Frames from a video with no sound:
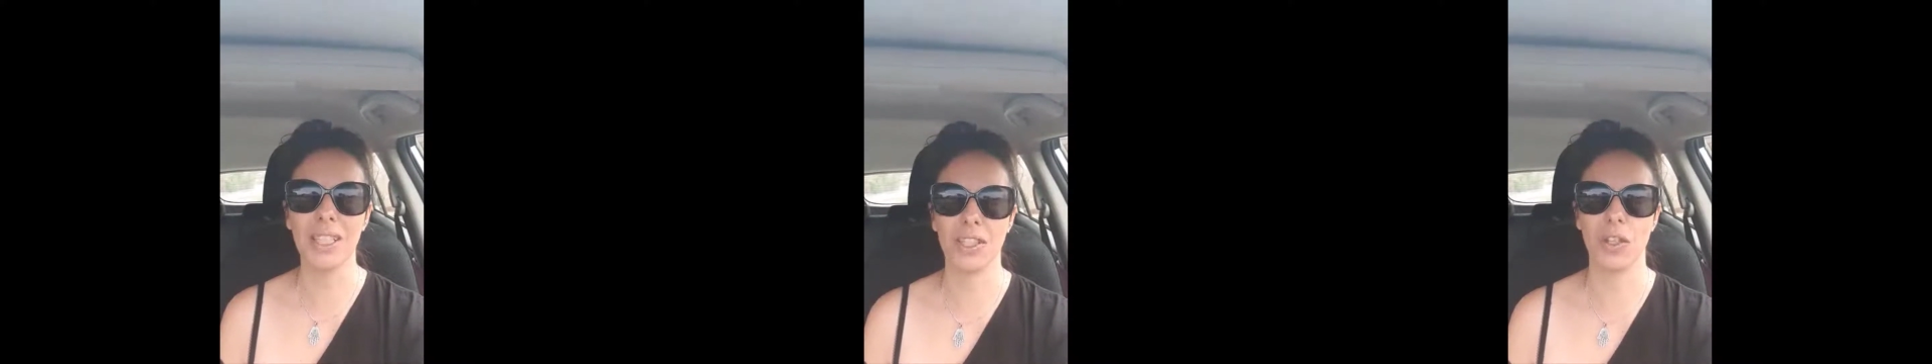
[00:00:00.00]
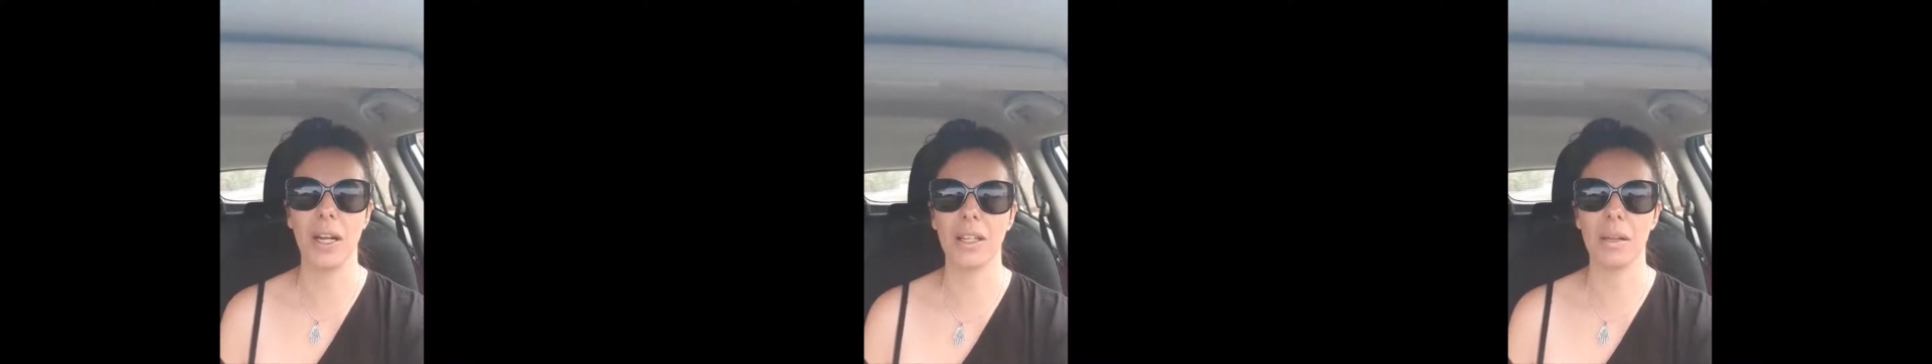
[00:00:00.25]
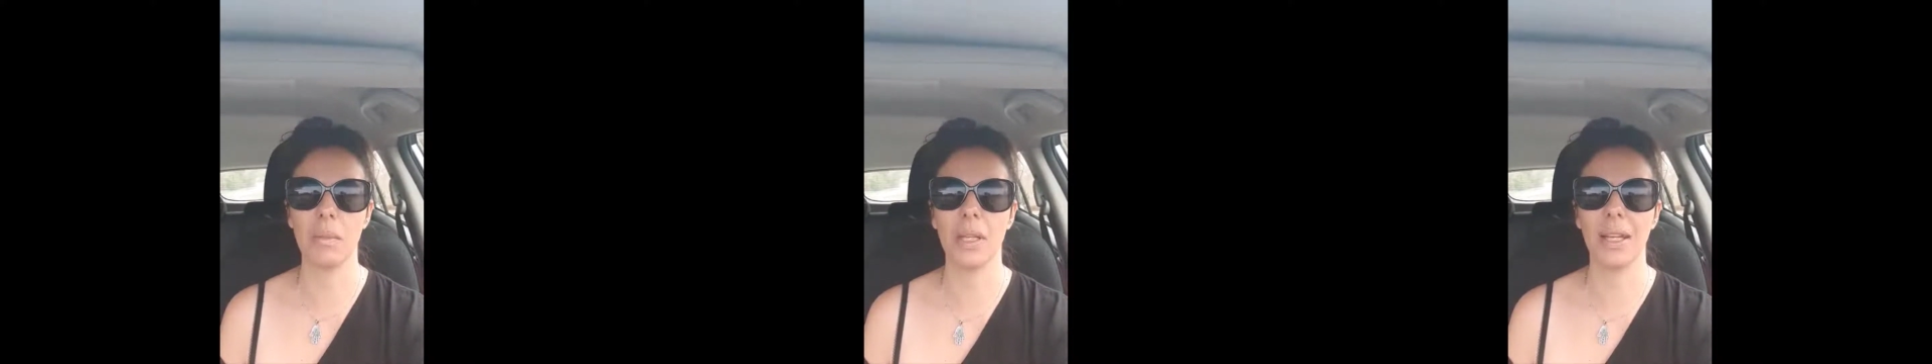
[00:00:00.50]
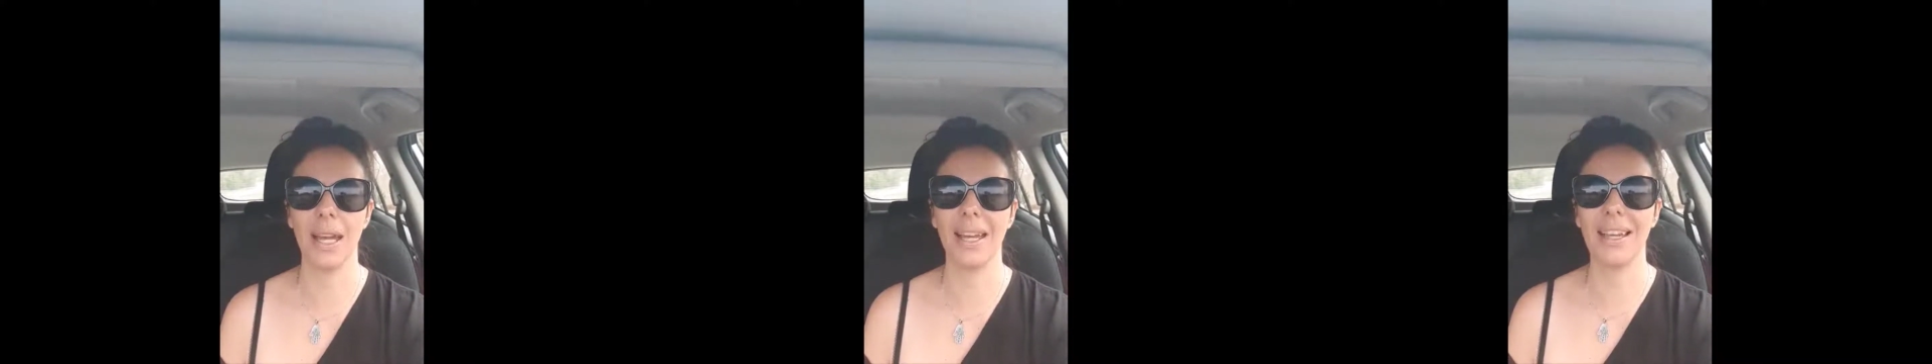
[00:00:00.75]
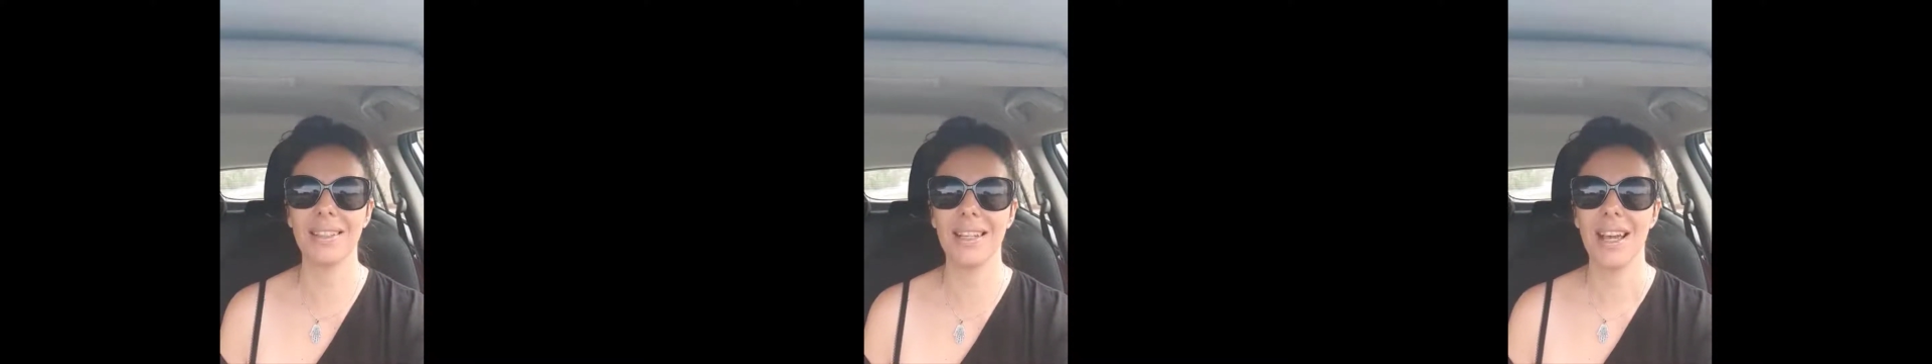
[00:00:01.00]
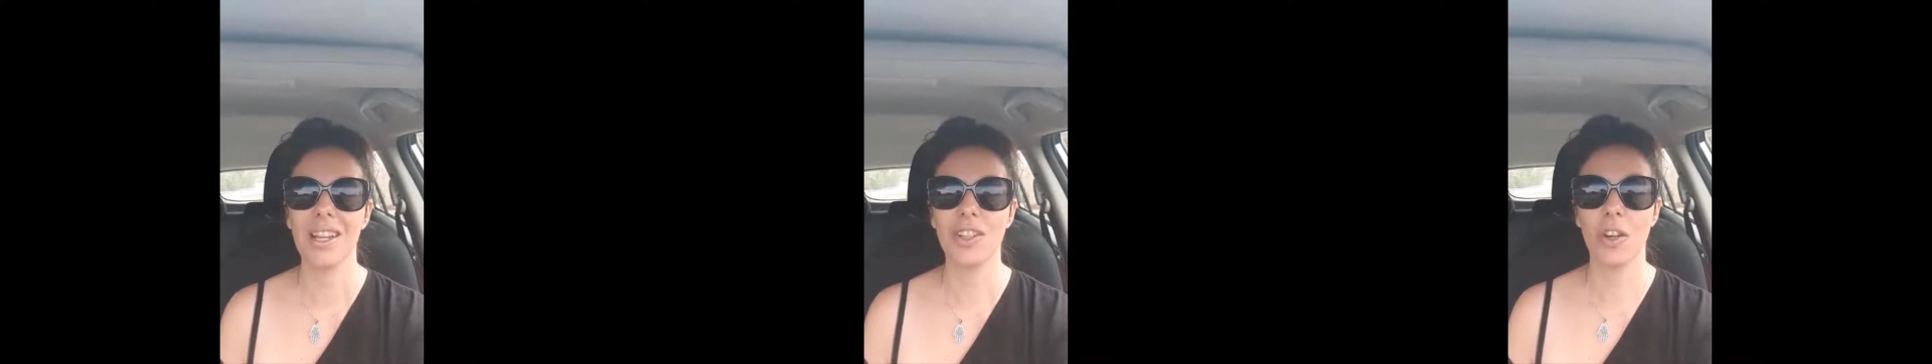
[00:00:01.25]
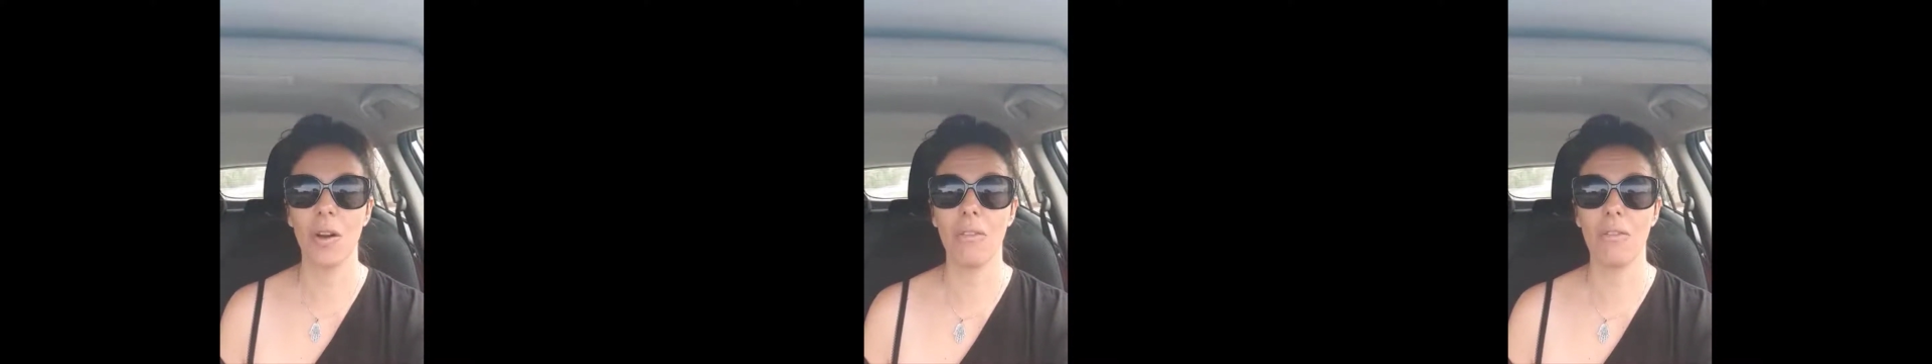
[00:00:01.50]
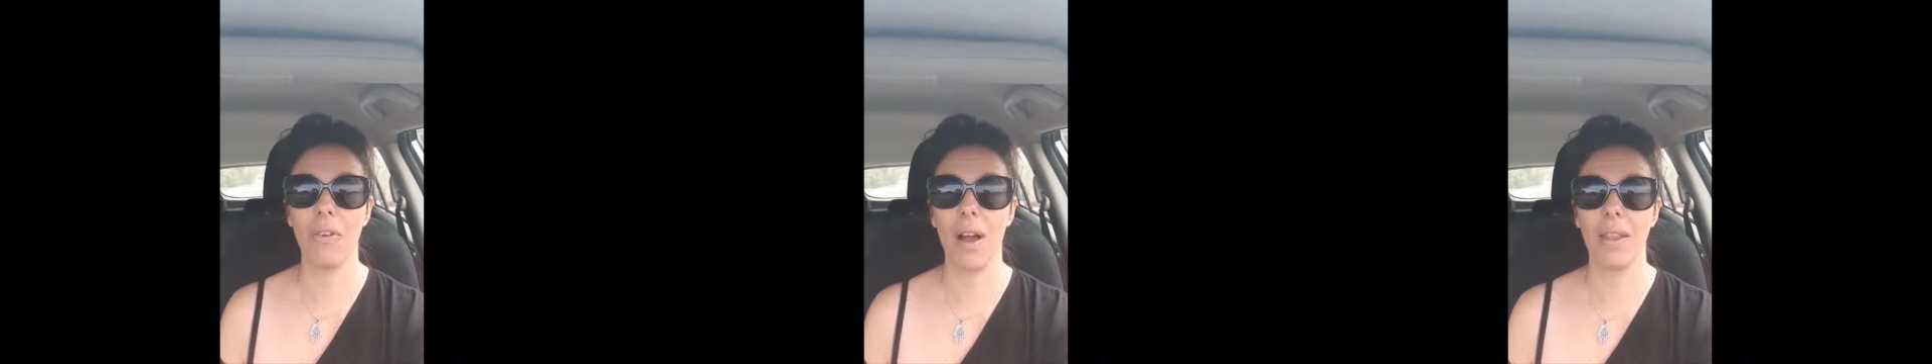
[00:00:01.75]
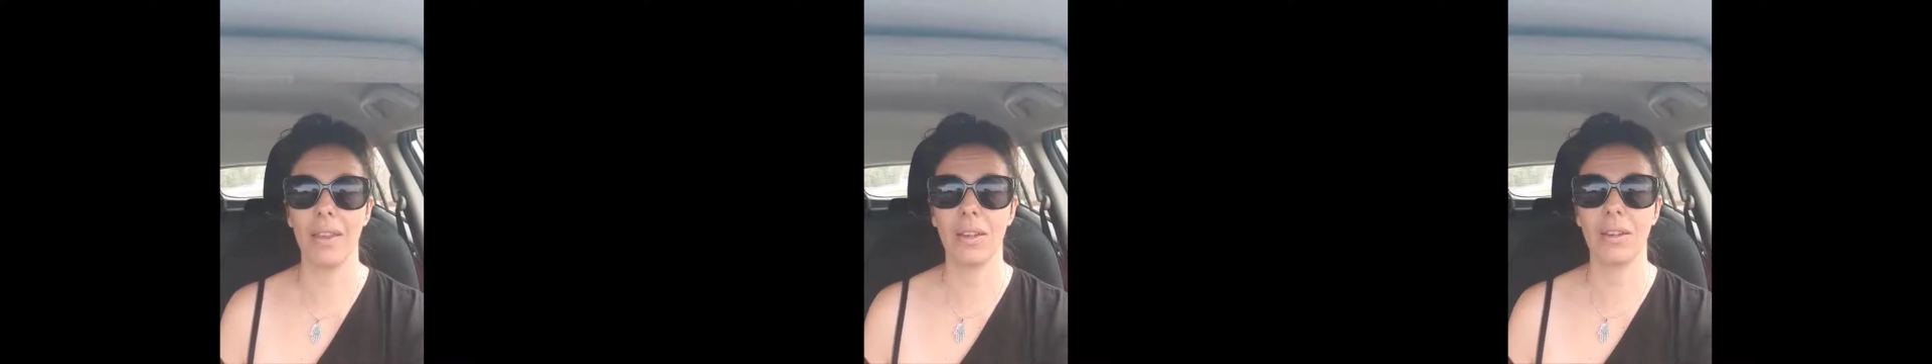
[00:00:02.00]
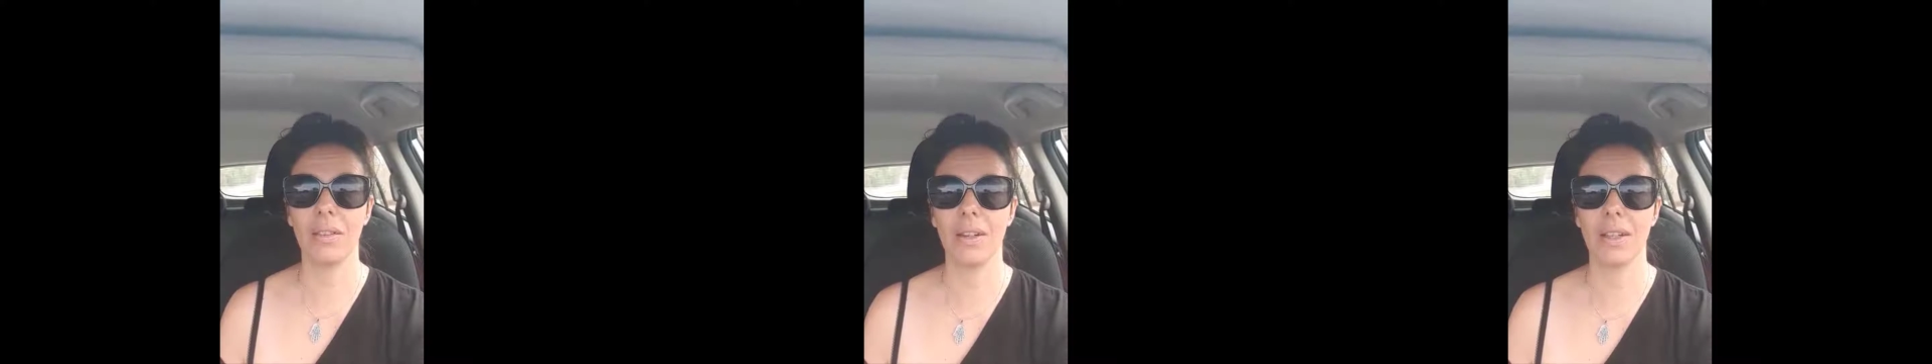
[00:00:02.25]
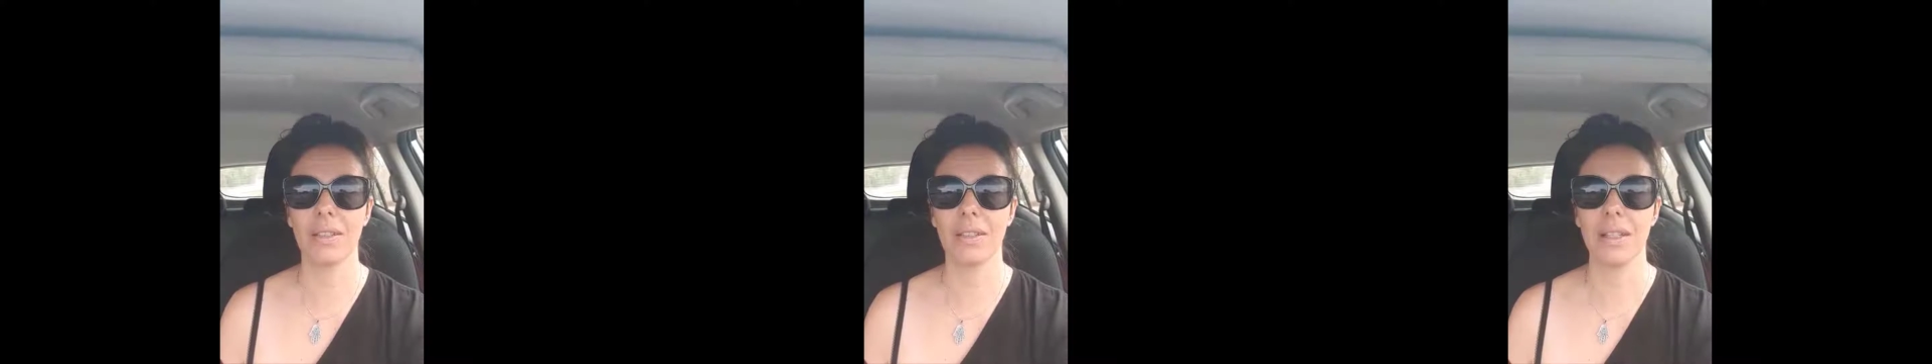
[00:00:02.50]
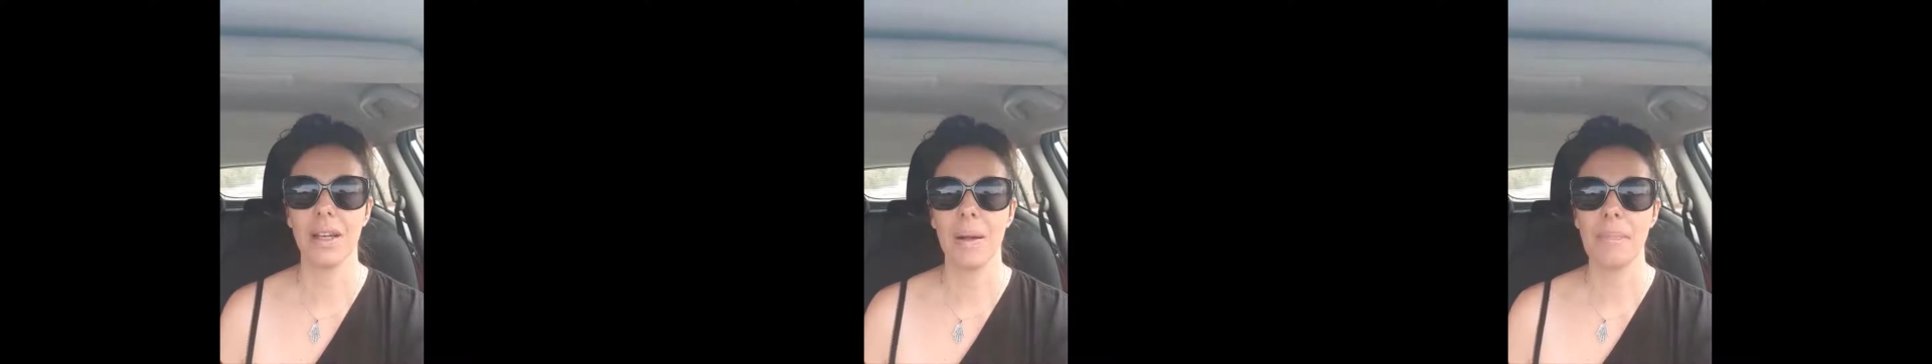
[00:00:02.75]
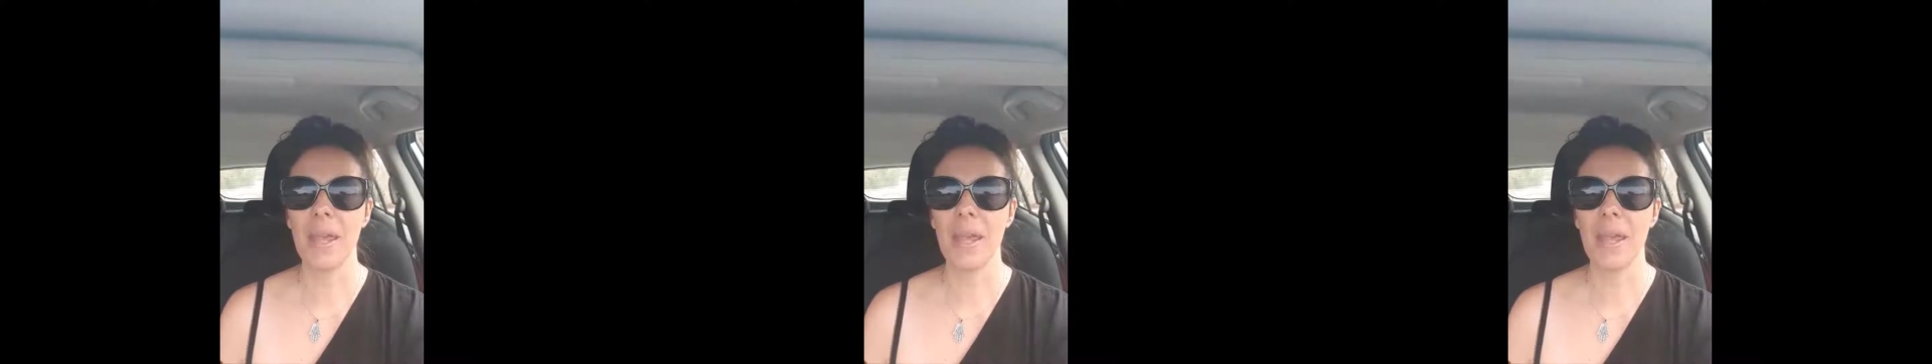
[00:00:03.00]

it's trying to communicate is don't fight the universe.